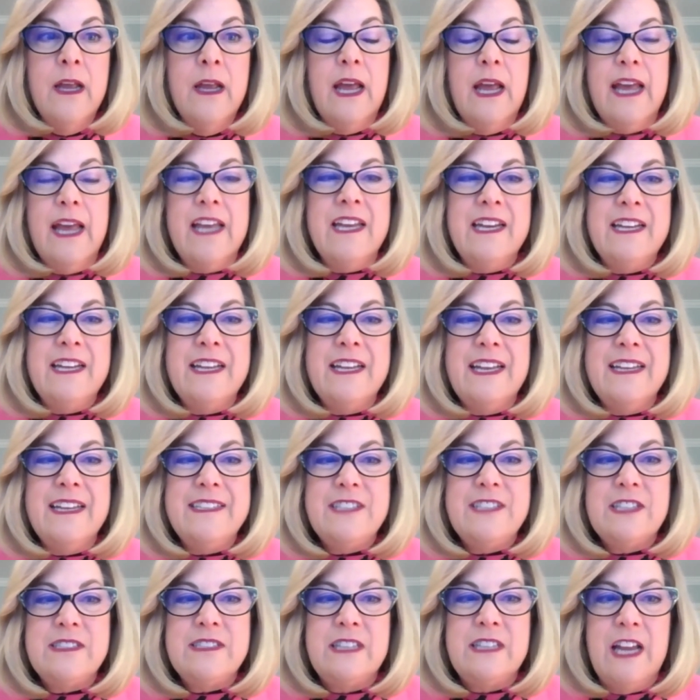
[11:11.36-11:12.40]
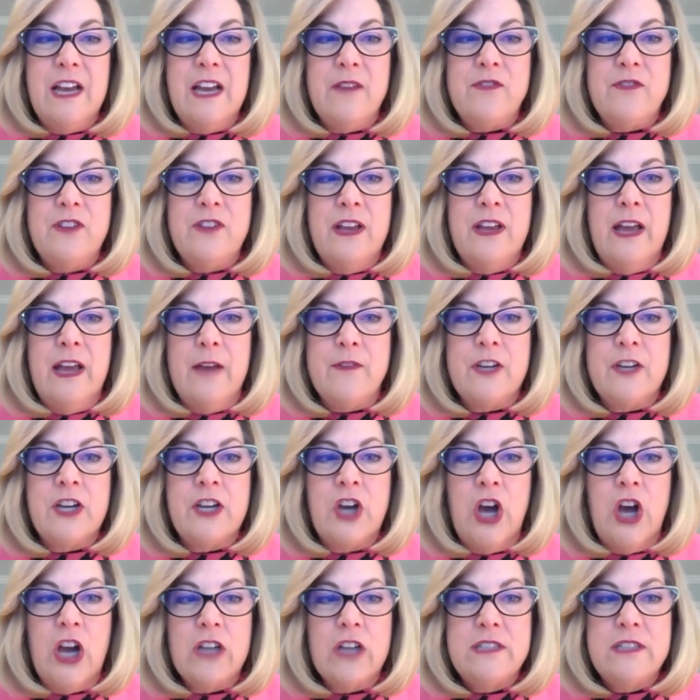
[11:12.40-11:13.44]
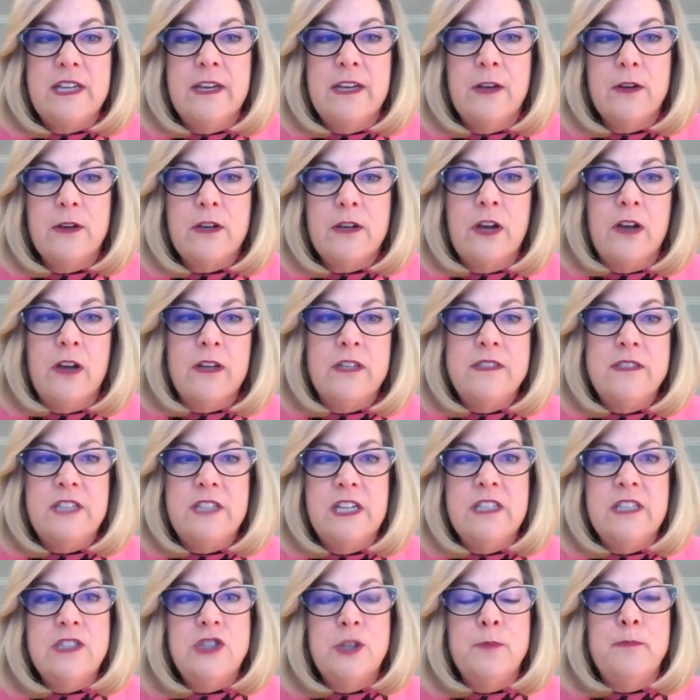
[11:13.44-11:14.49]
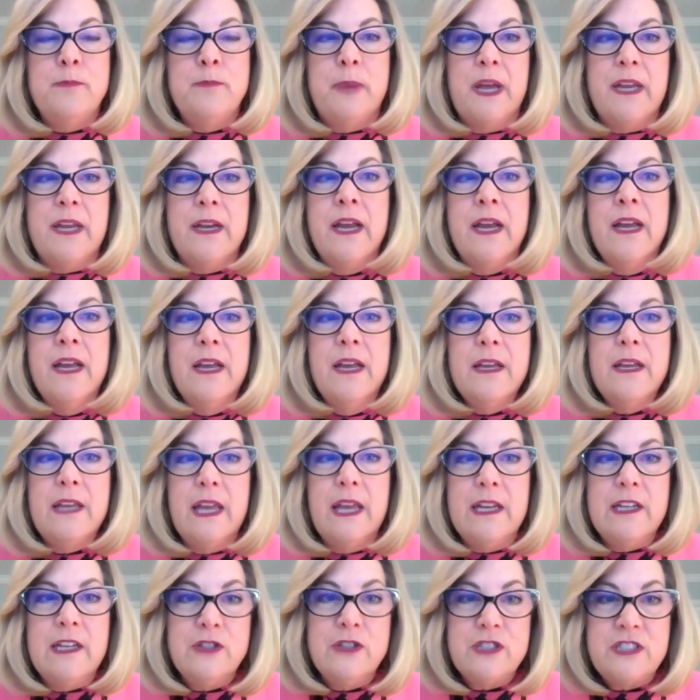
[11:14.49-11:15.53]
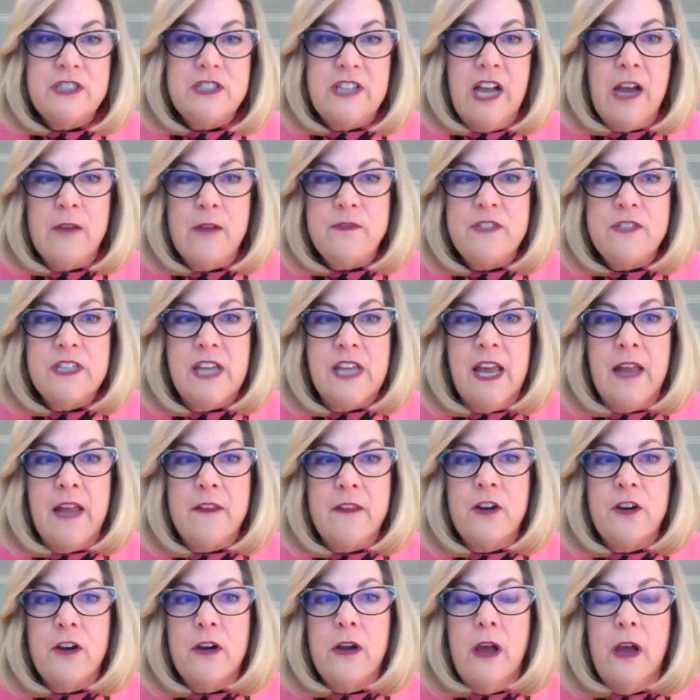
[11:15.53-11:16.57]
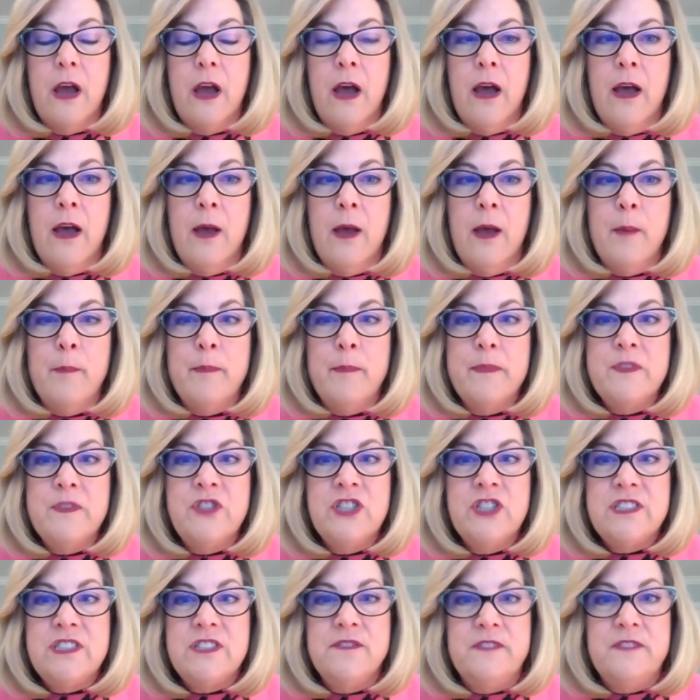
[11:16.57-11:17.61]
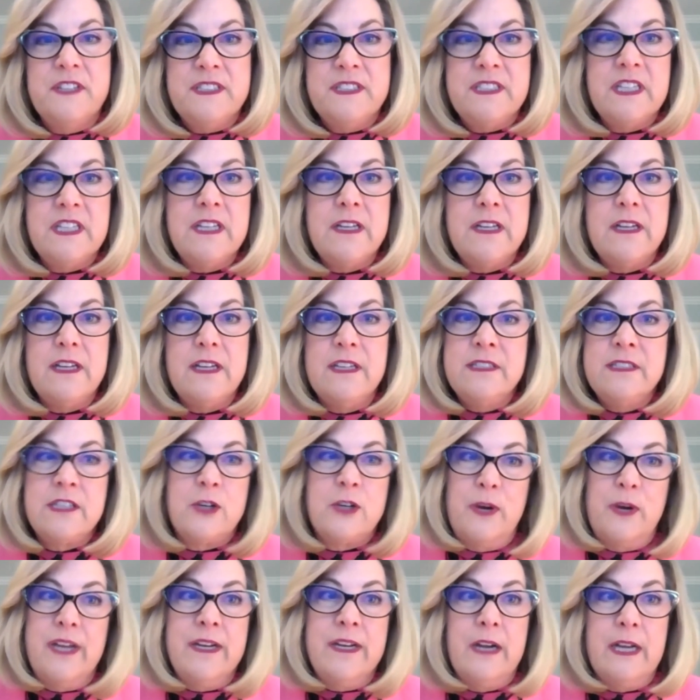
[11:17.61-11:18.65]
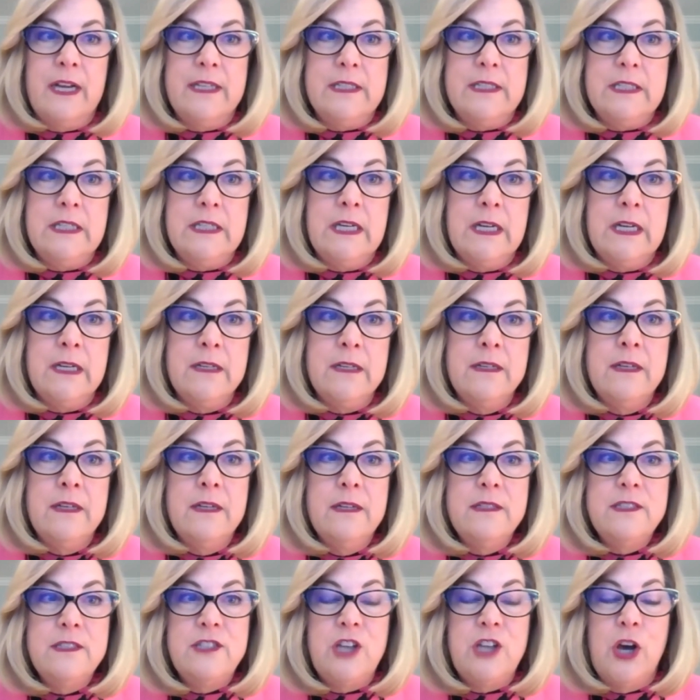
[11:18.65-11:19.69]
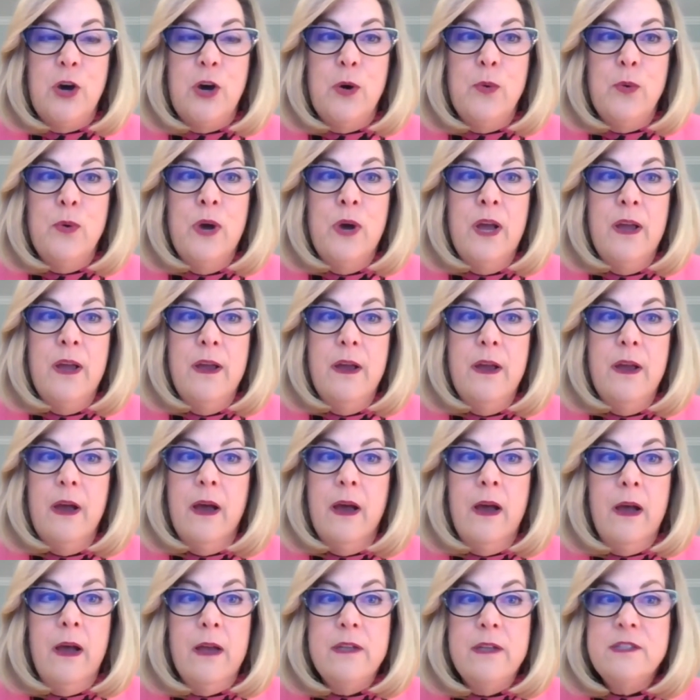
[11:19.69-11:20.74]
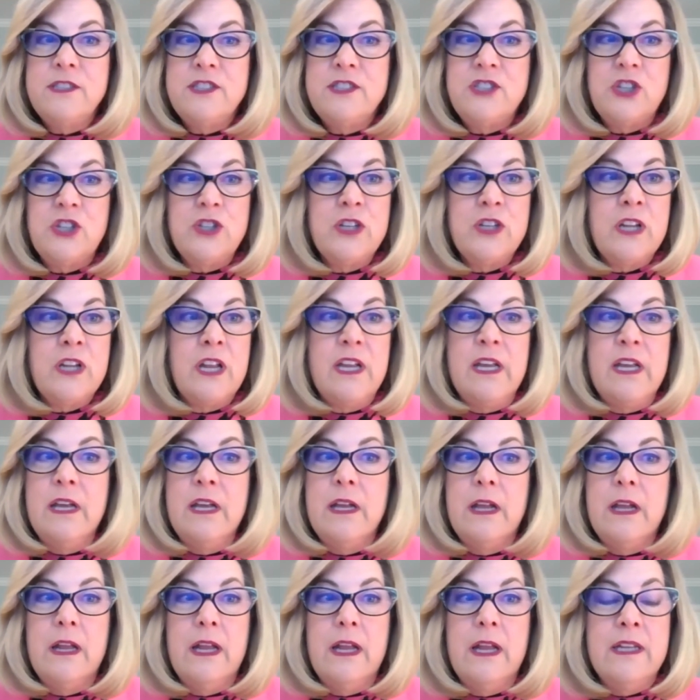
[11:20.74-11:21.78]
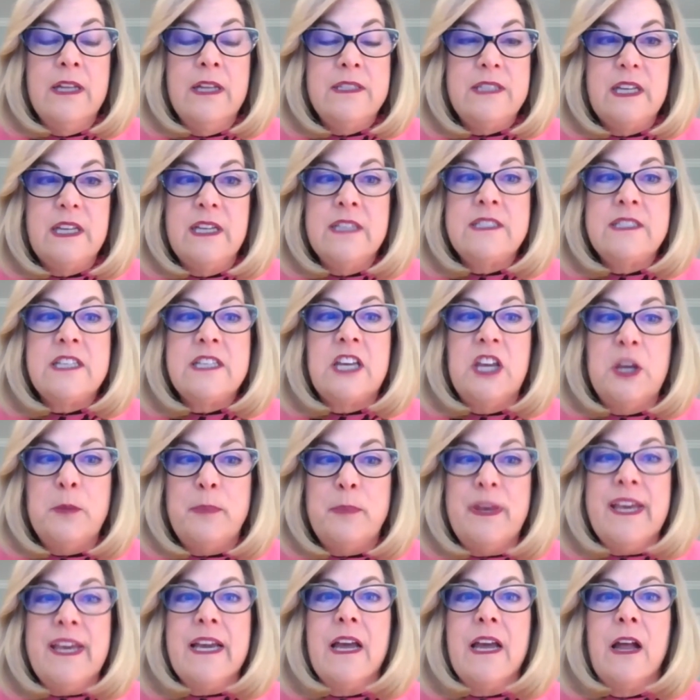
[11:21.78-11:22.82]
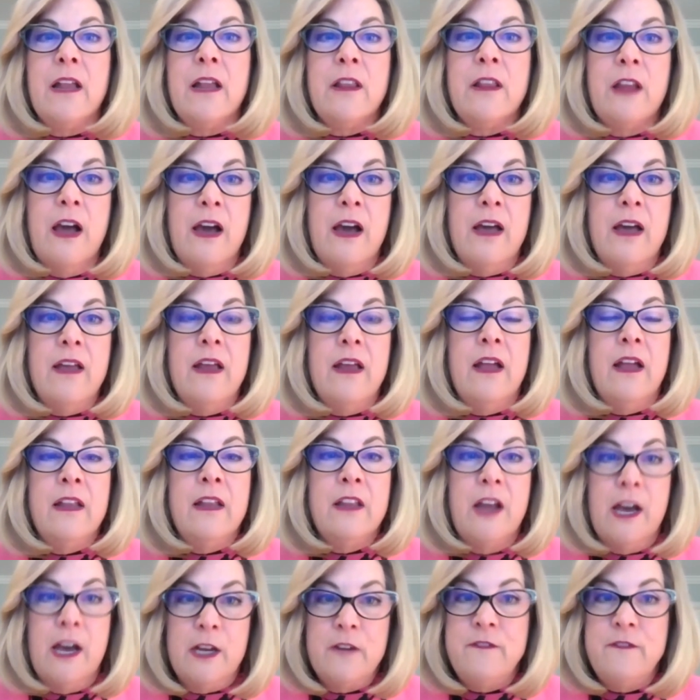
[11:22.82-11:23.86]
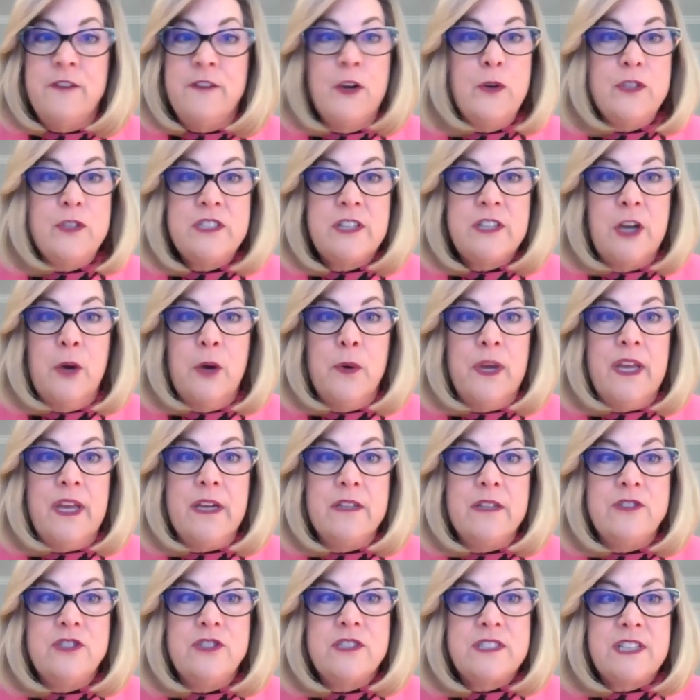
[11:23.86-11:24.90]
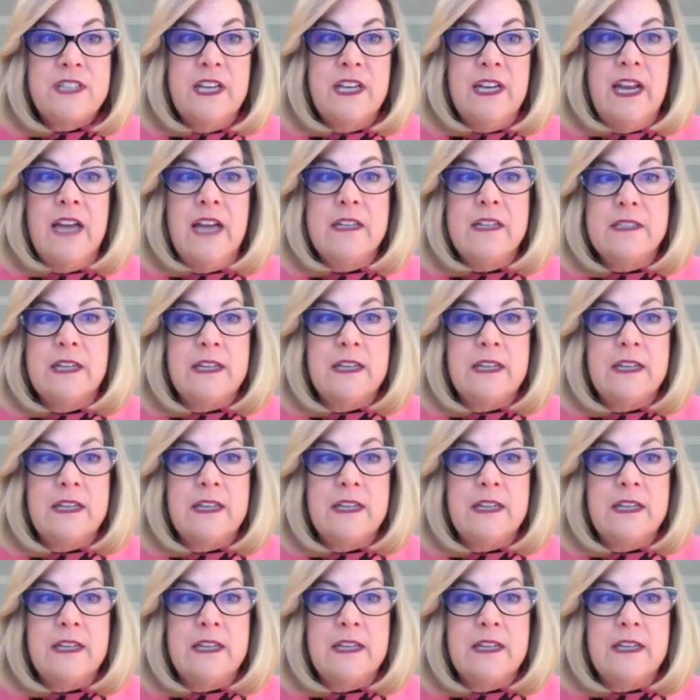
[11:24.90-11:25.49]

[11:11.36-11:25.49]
And it doesn't have to have a cocktail connotation, but getting your staff together just to visit is a great idea. So certainly, it's keeping a lot of folks going, just connecting.